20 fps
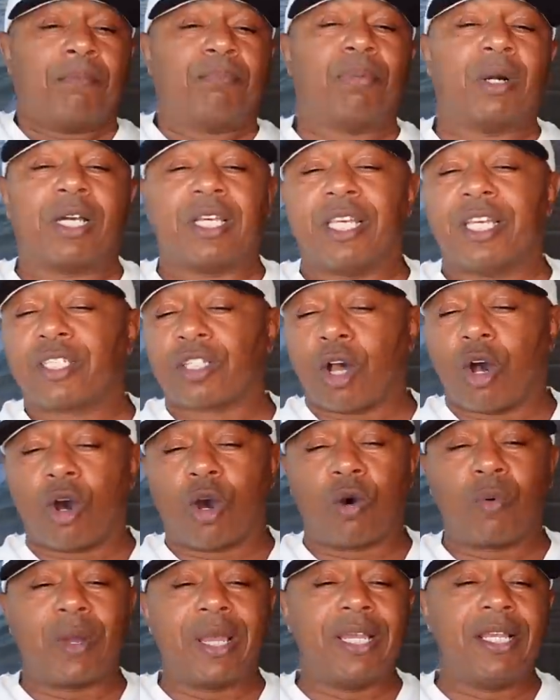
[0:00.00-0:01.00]
But it's
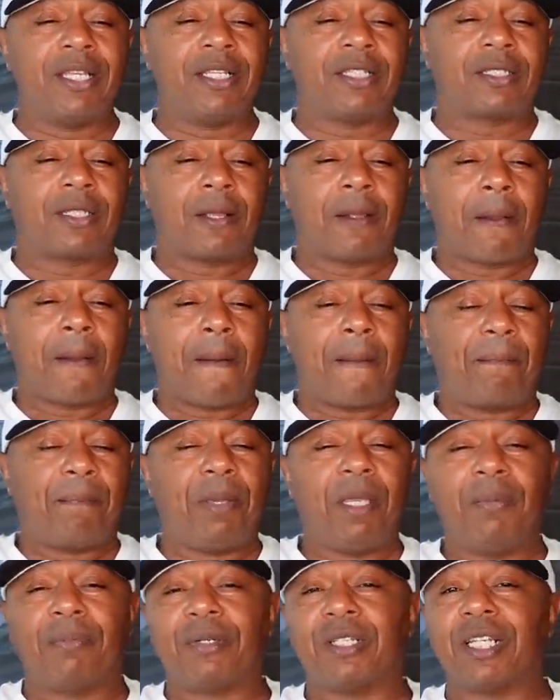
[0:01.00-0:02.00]
always
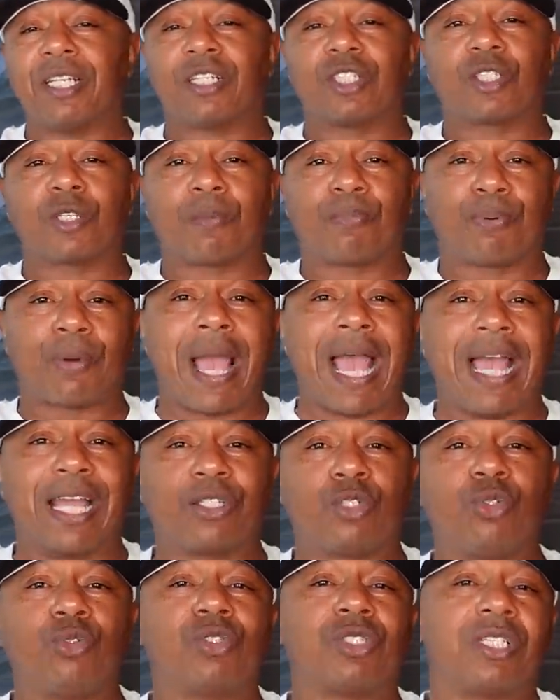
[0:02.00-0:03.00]
people that are
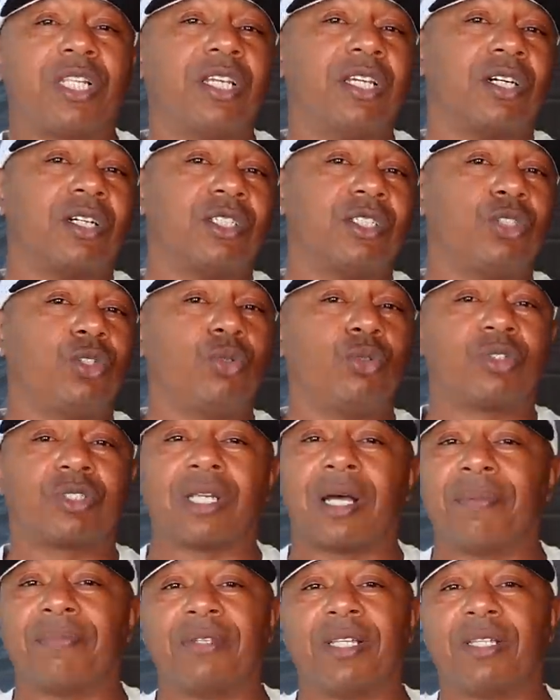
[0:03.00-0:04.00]
surprised you still do
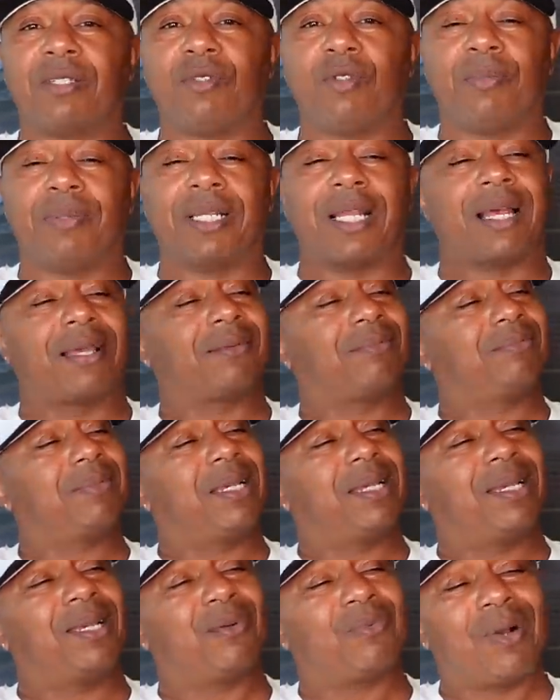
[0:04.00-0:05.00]
something you'll be like,
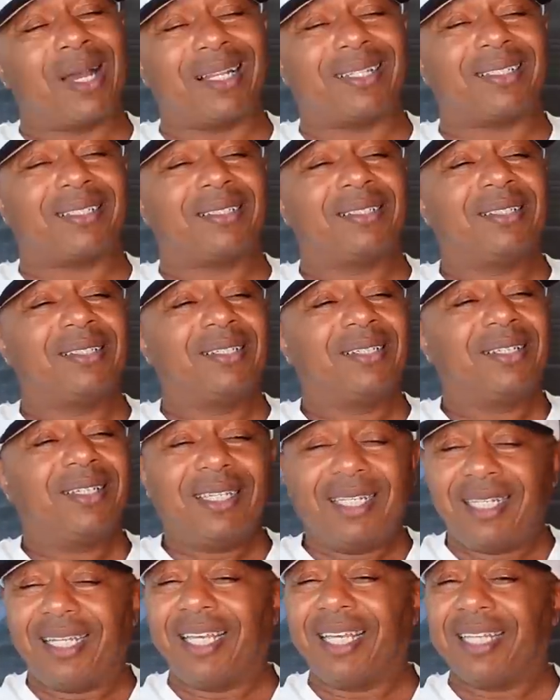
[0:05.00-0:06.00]
man, what?
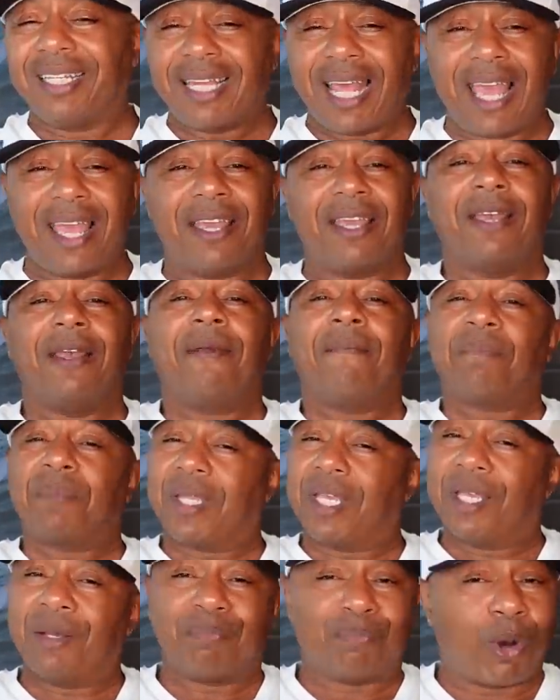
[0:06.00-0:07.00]
He did that?
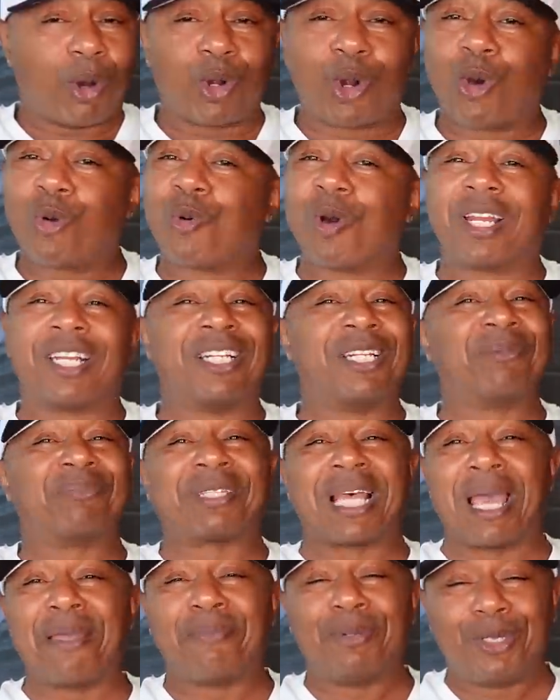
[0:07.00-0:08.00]
Bolo one of them
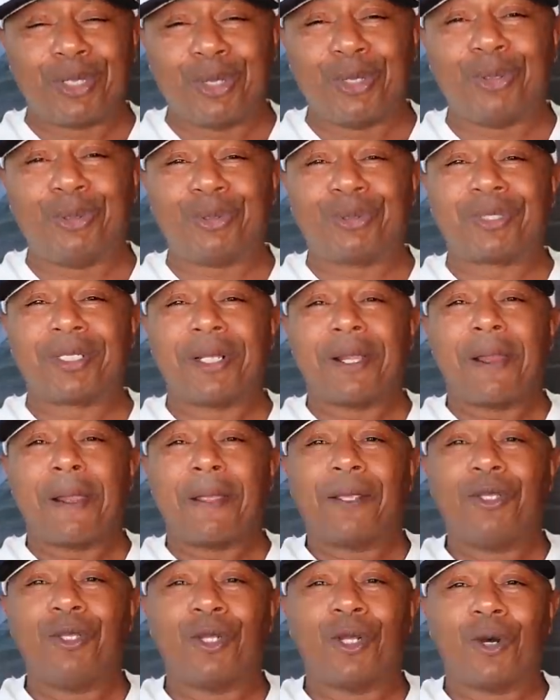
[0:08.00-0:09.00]
type of dudes.
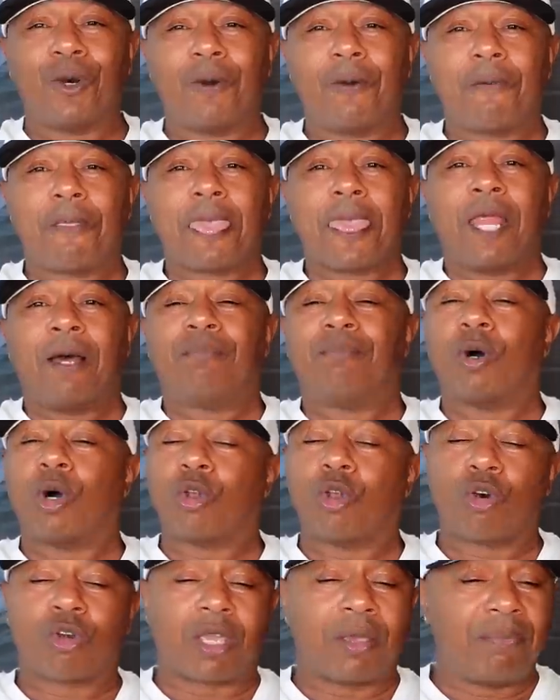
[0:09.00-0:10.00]
You know,
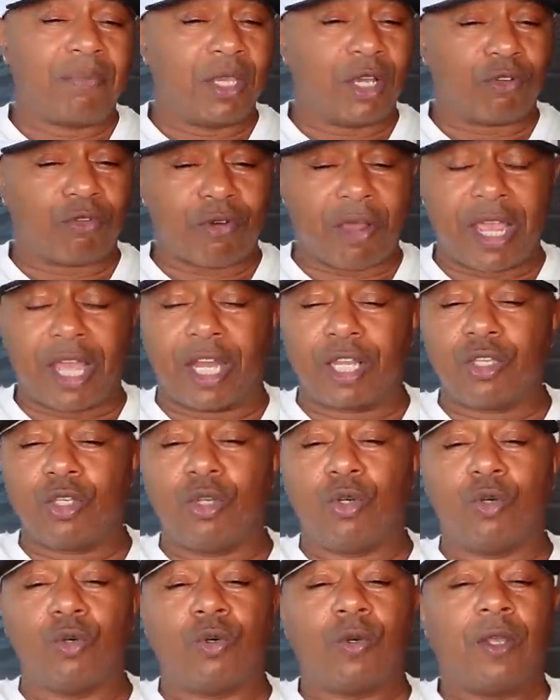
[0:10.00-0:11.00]
Bolo can be around
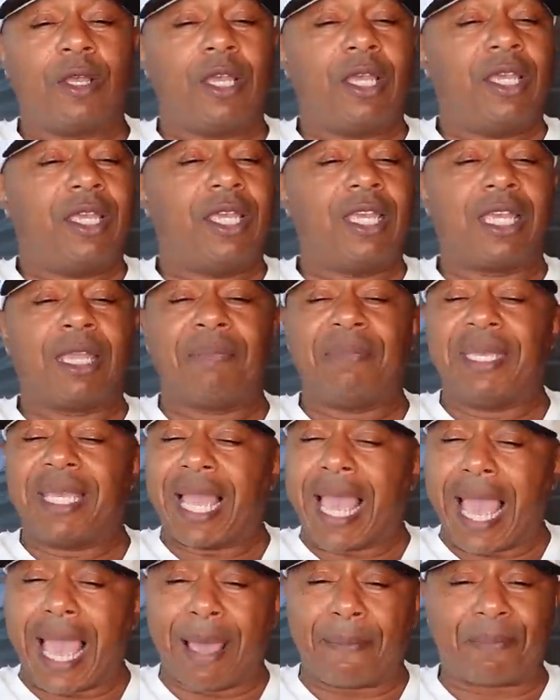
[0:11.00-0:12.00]
you, he can be
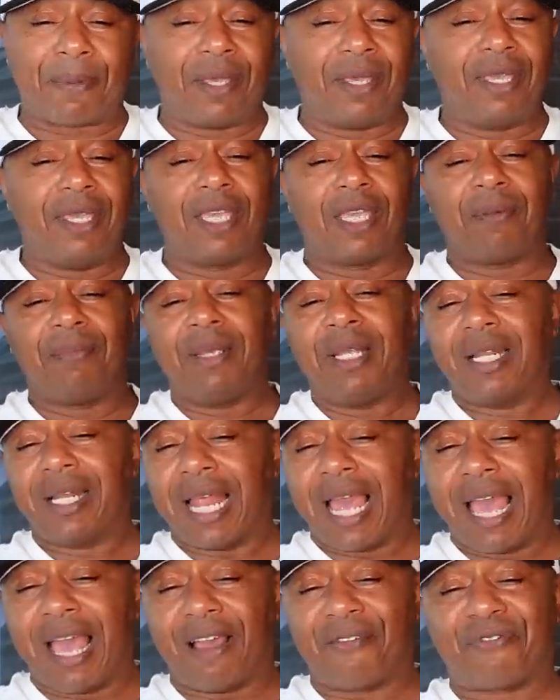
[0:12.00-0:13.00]
happy, he can be
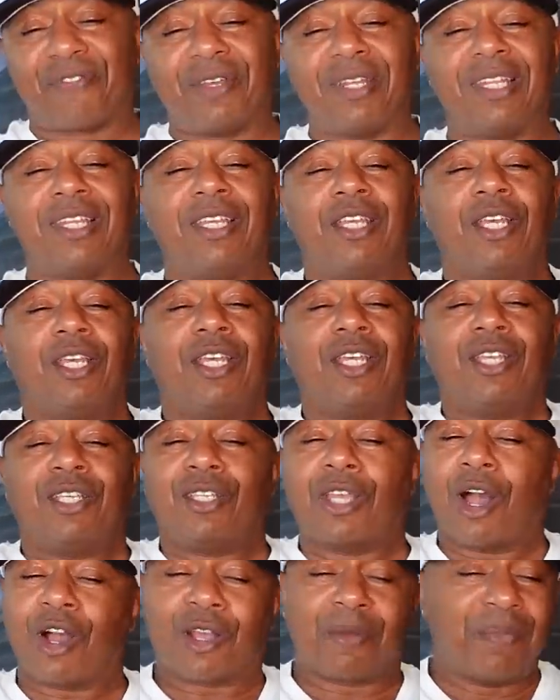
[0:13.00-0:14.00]
laughing,
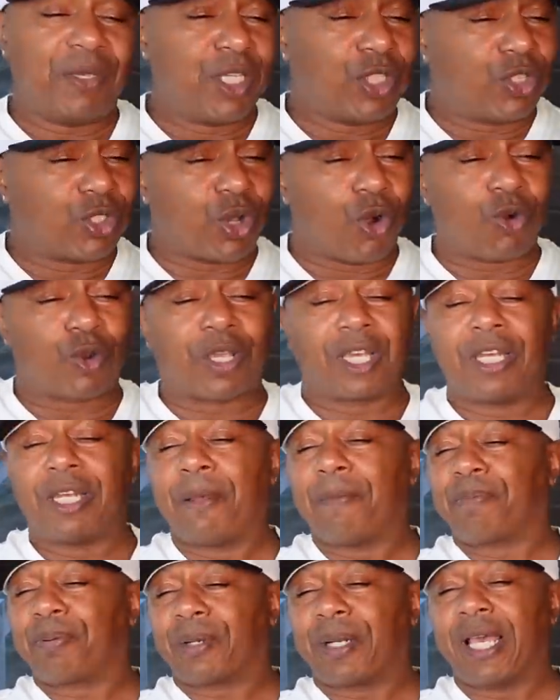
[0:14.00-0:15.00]
y'all can be joking
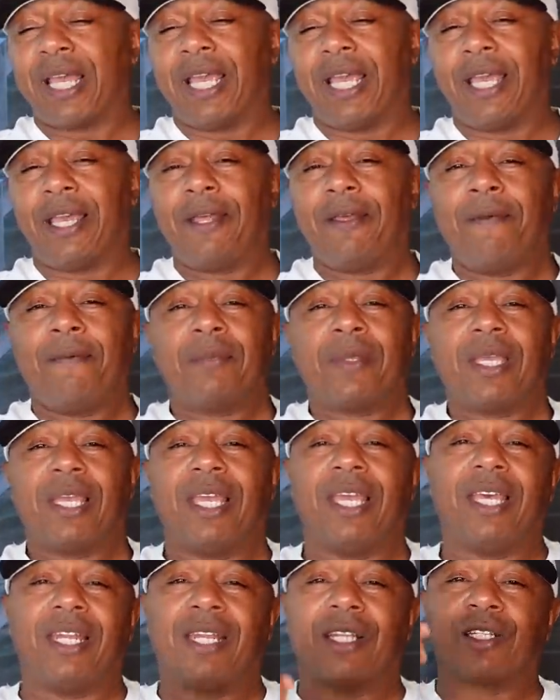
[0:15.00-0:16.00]
and playing,
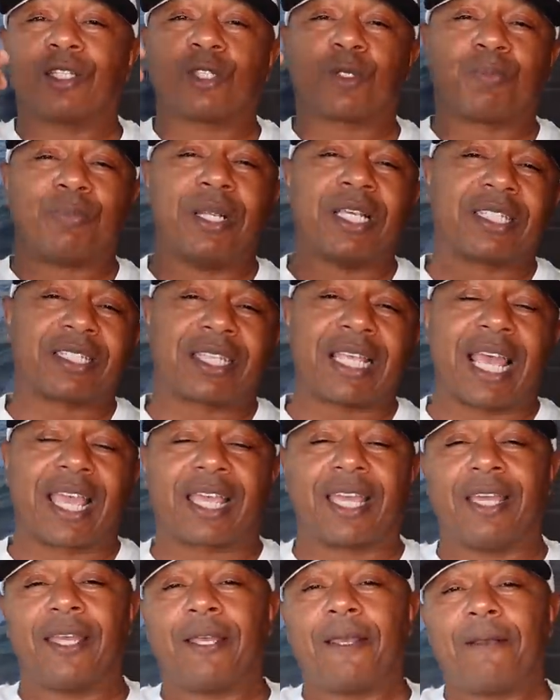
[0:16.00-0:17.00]
and in a split
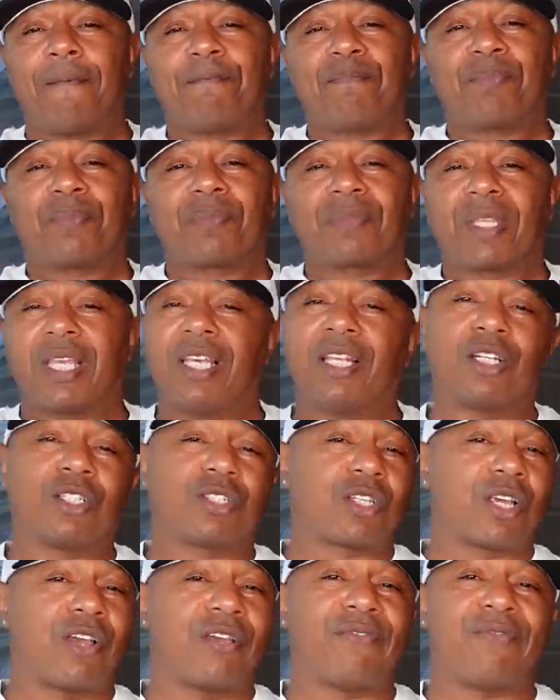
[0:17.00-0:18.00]
second,
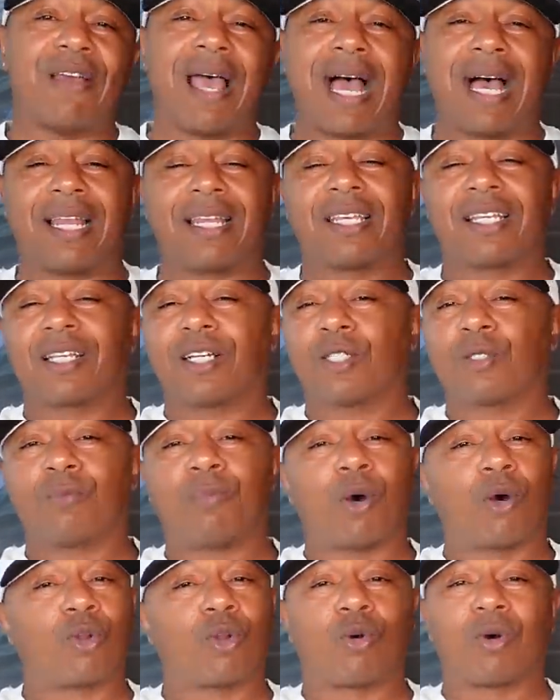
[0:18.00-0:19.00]
it'll turn violent because
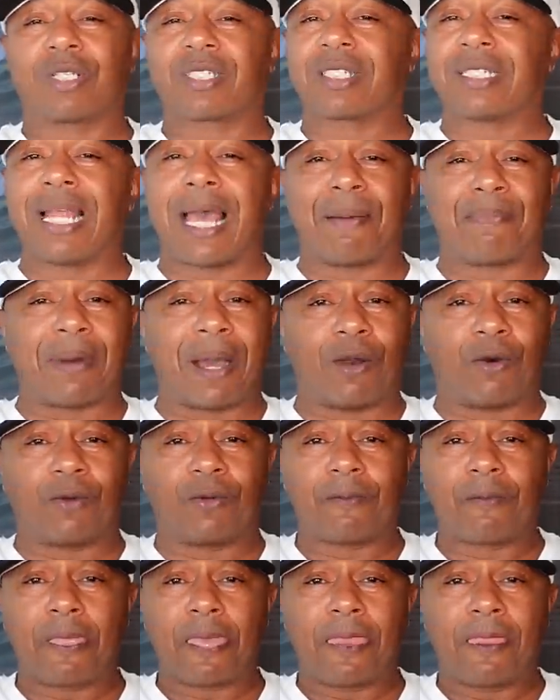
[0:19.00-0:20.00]
Bolo will snap out.